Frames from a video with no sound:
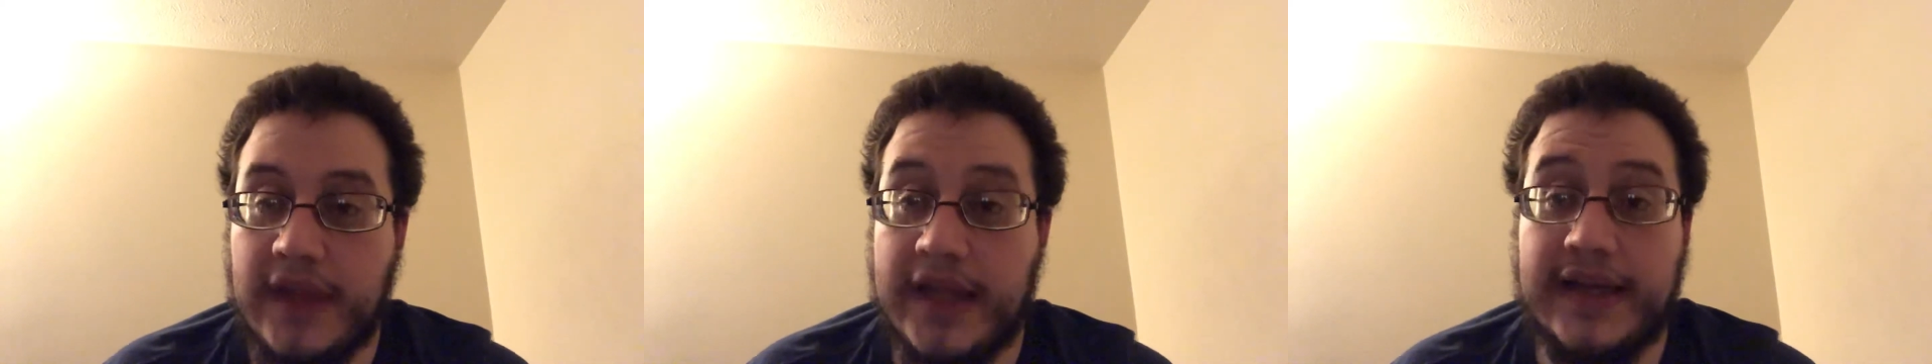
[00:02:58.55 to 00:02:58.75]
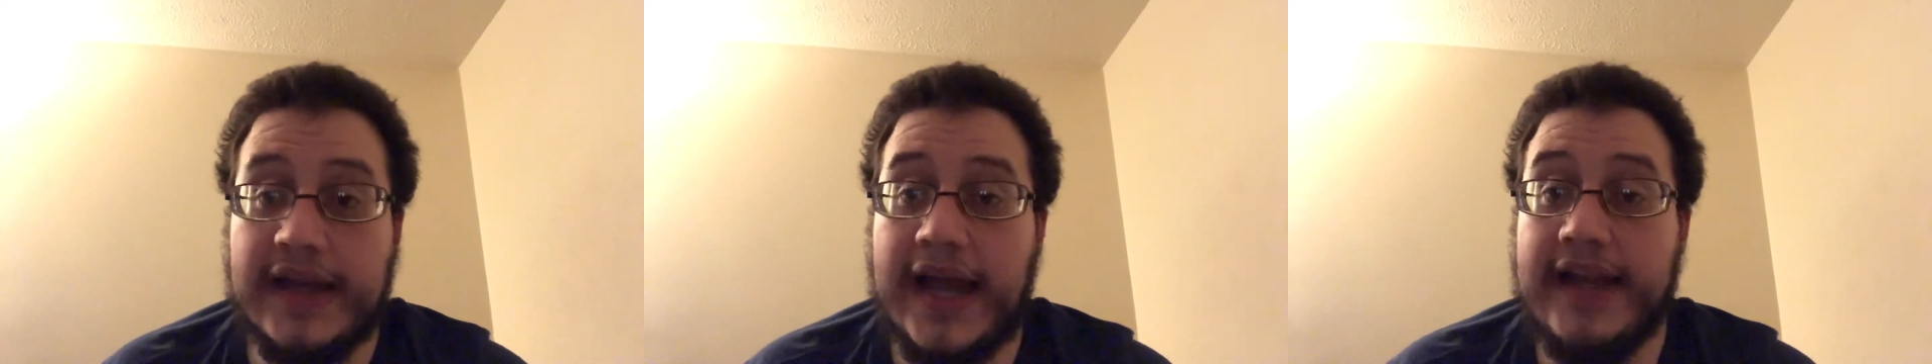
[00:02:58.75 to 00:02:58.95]

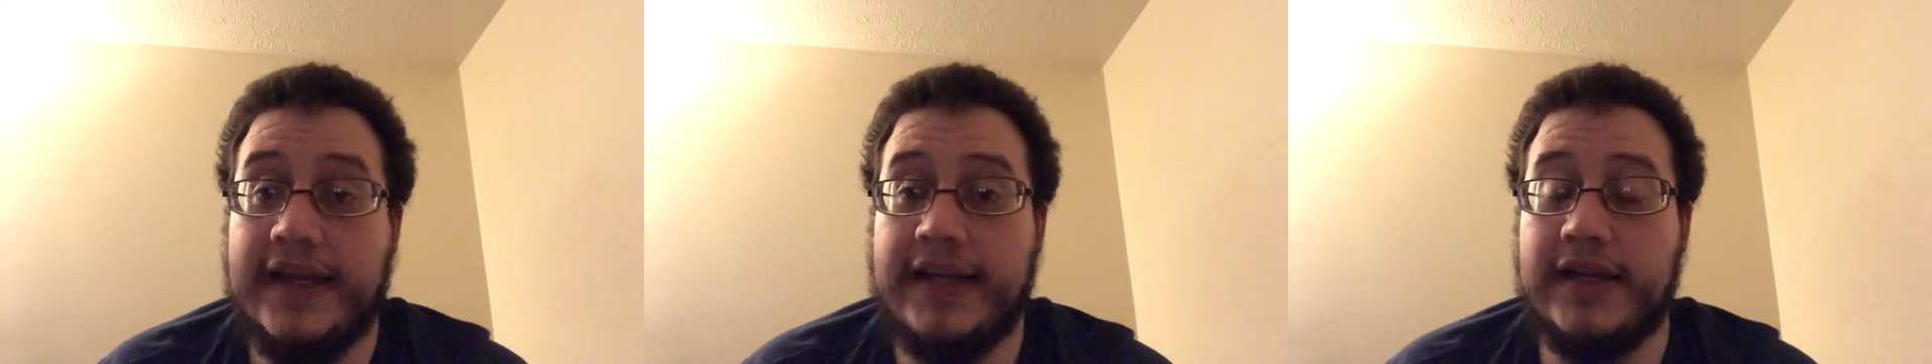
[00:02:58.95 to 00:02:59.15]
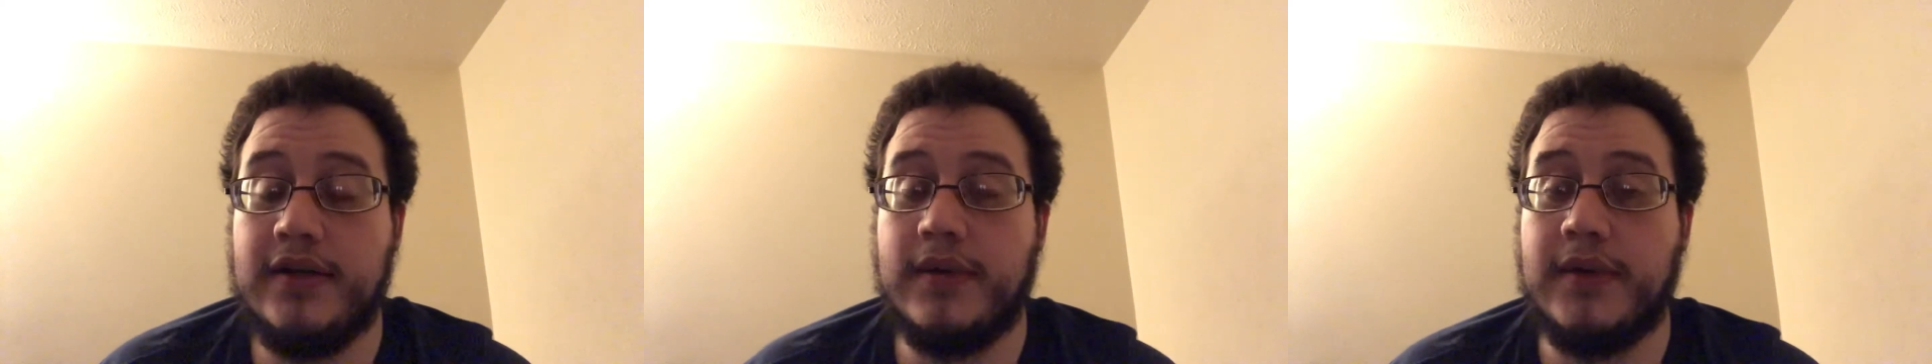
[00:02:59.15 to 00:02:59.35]
And I
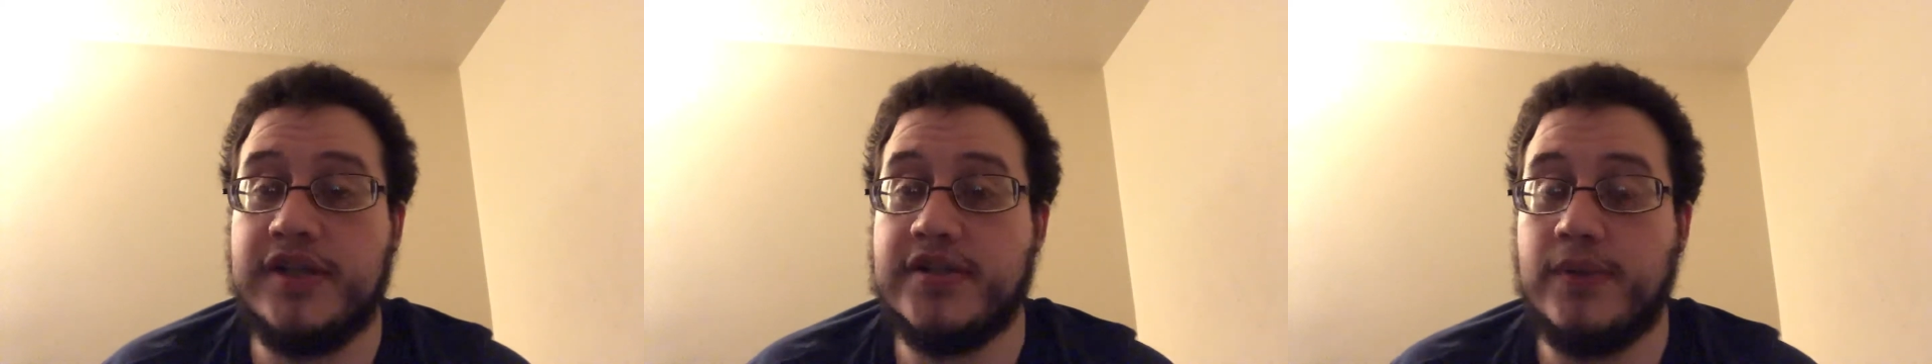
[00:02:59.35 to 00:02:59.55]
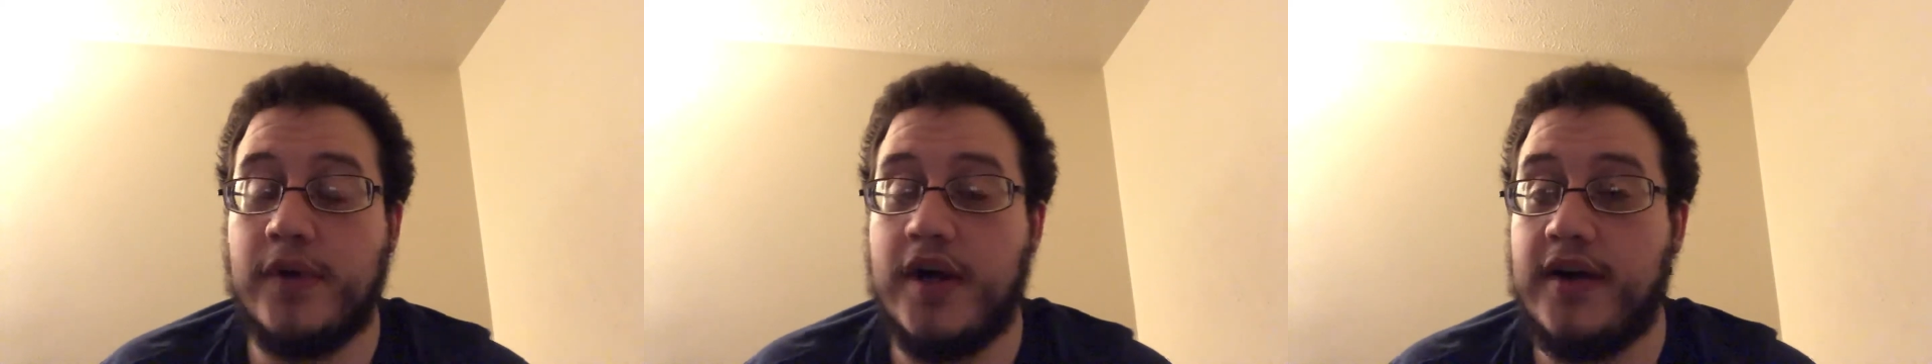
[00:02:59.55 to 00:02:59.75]
didn't hear the
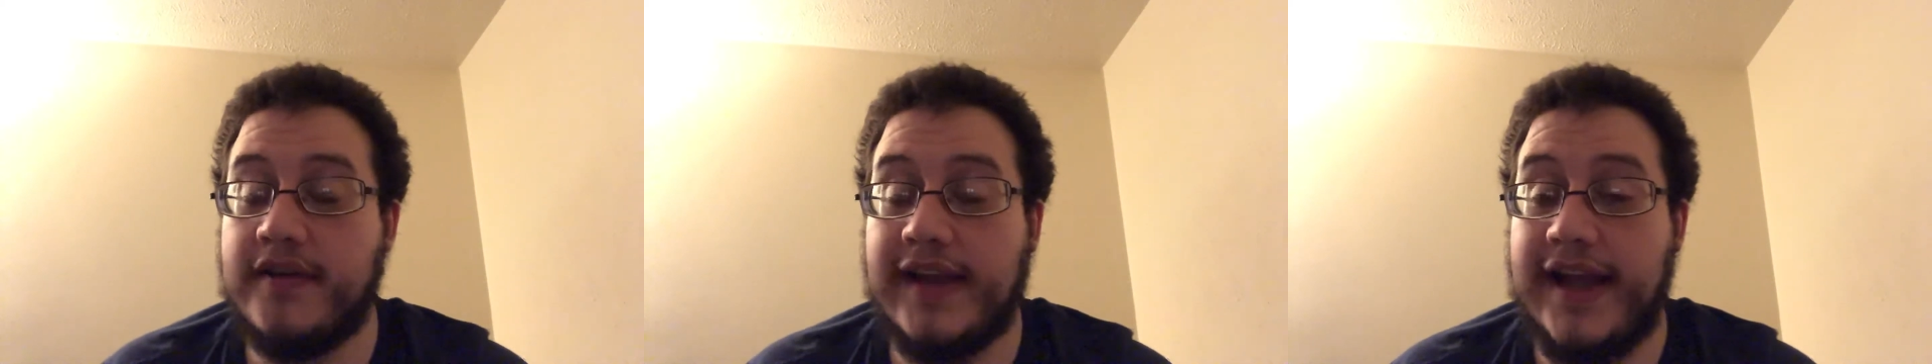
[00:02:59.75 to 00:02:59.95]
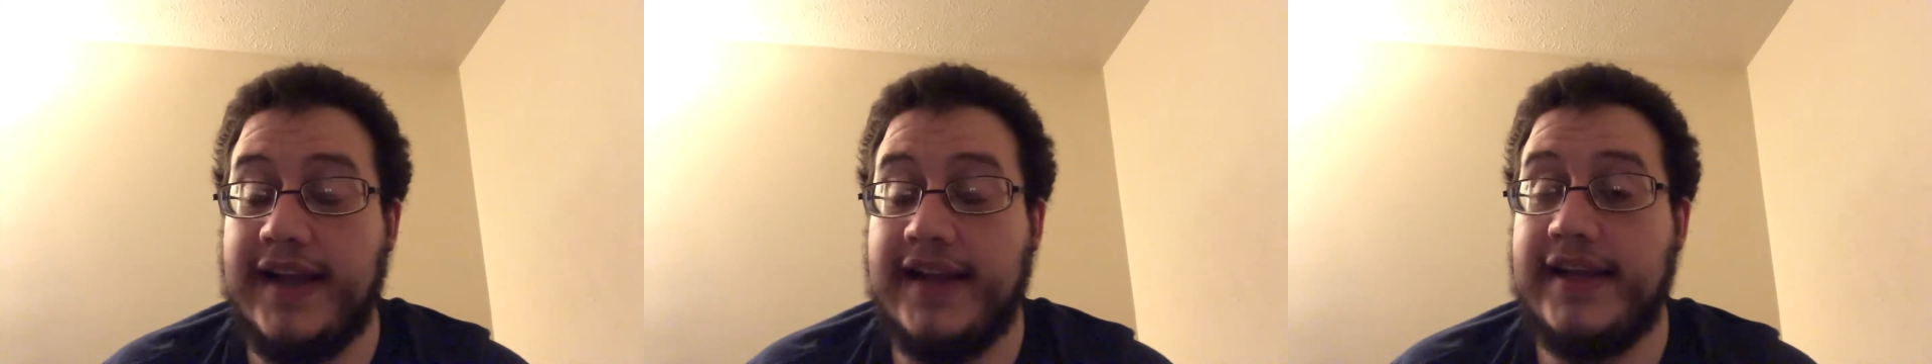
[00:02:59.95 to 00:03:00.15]
Russian
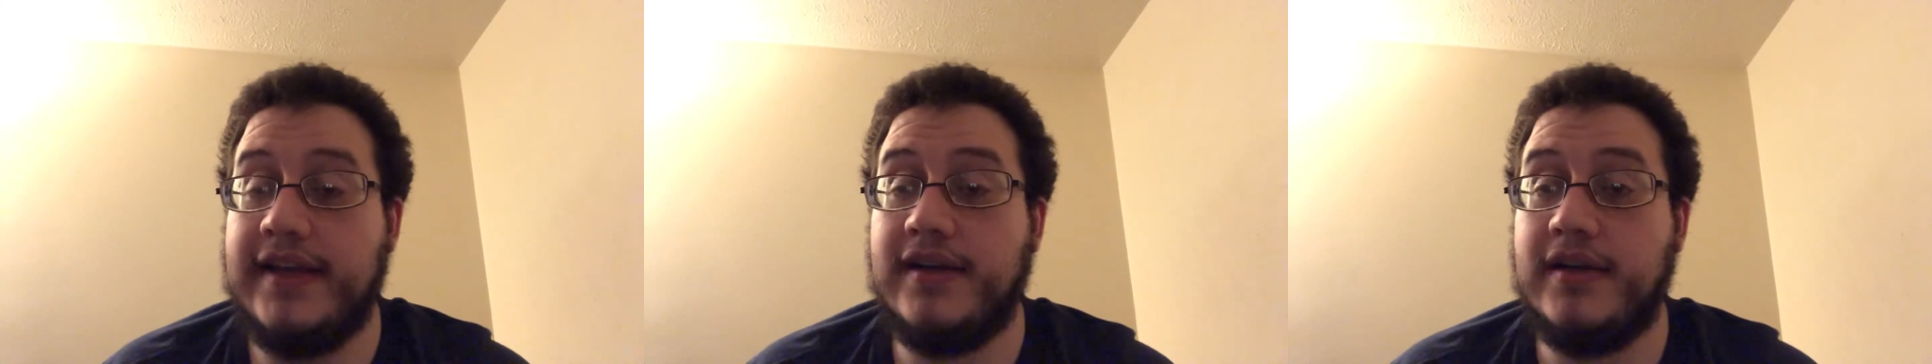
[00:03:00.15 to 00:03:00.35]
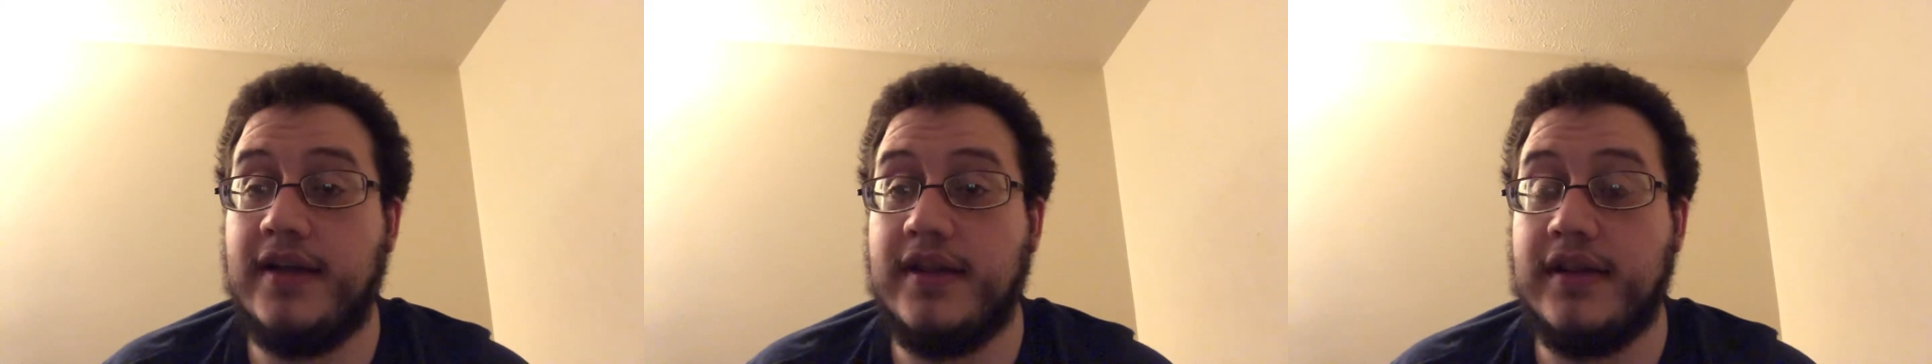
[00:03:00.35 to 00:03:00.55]
waters. I didn't
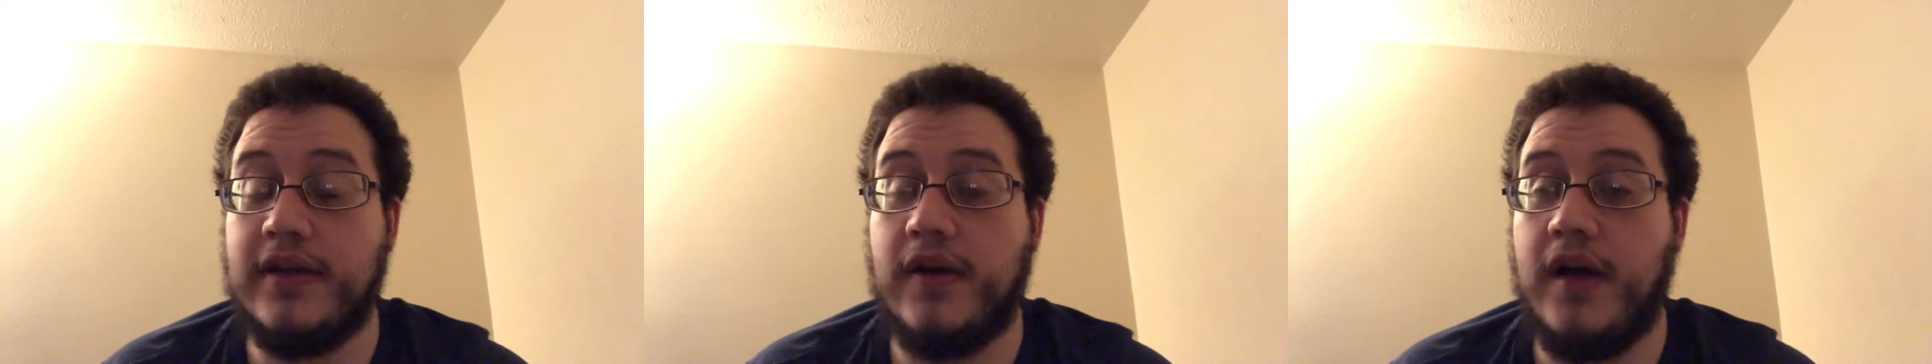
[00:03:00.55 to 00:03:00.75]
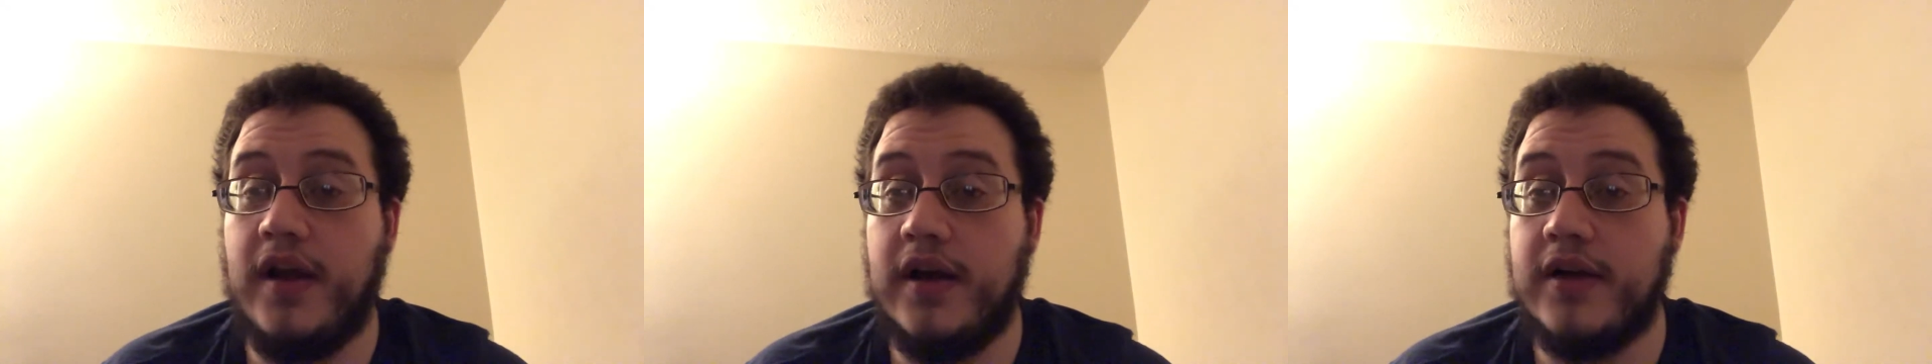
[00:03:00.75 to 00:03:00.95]
hear nothing.
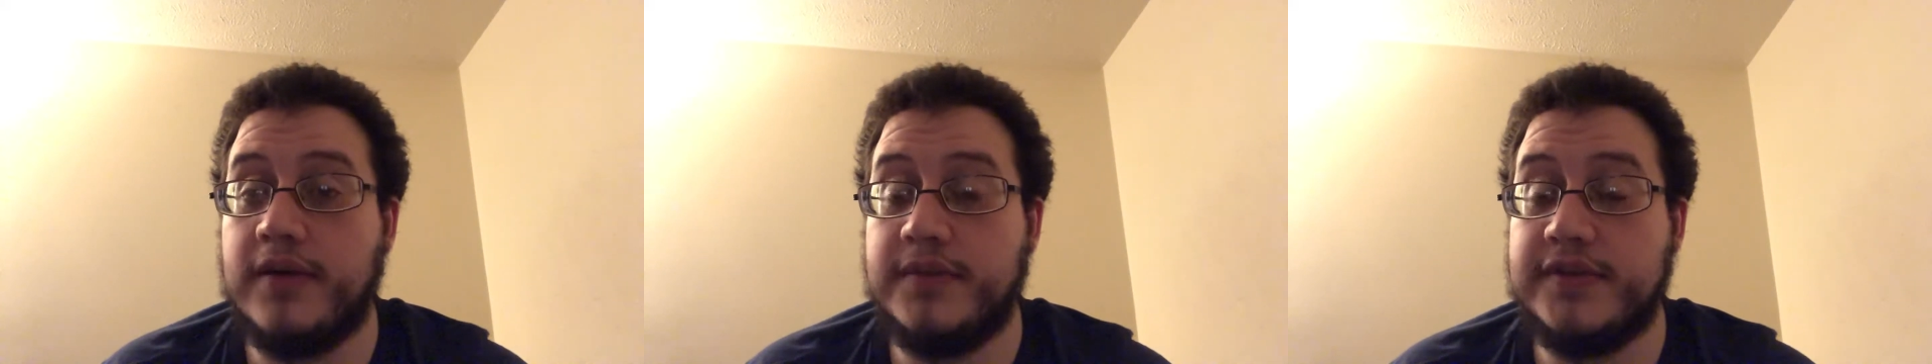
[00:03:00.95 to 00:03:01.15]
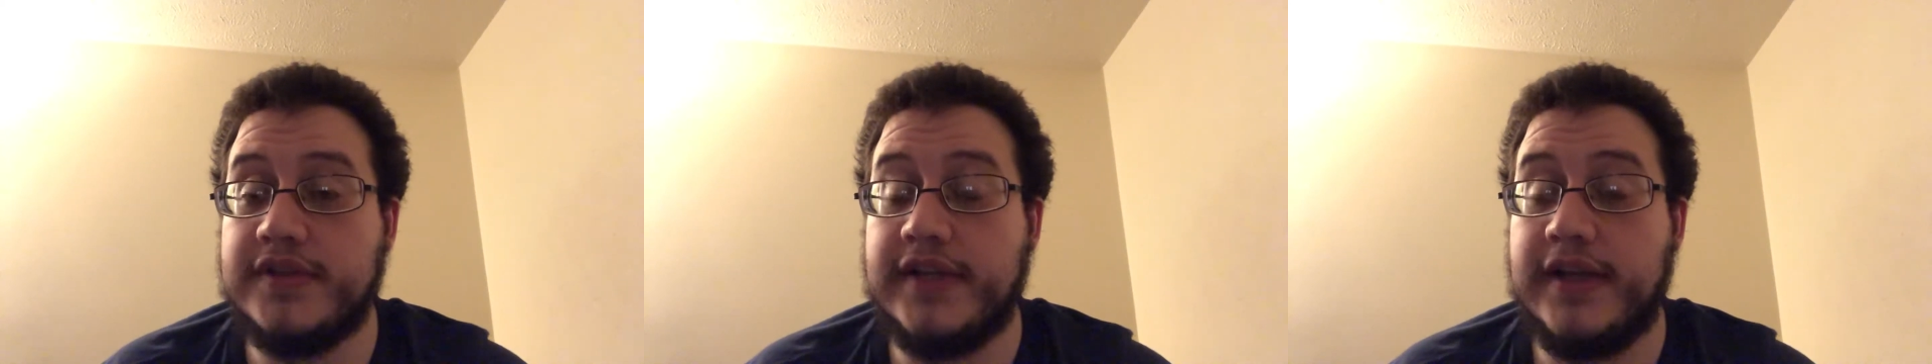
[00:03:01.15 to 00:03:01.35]
All I heard
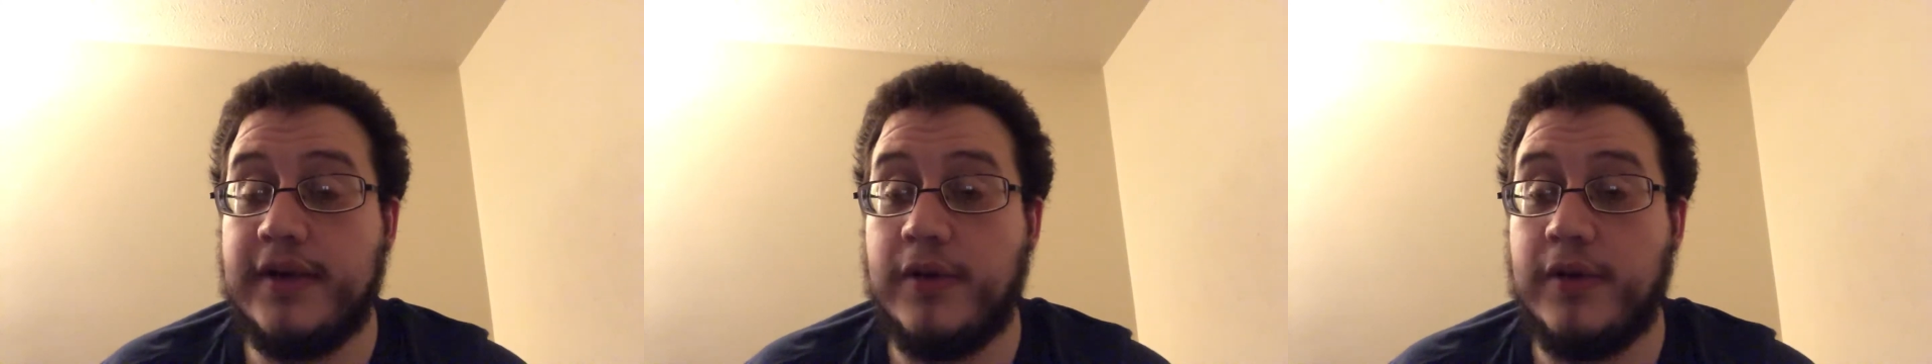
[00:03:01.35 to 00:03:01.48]
him was say,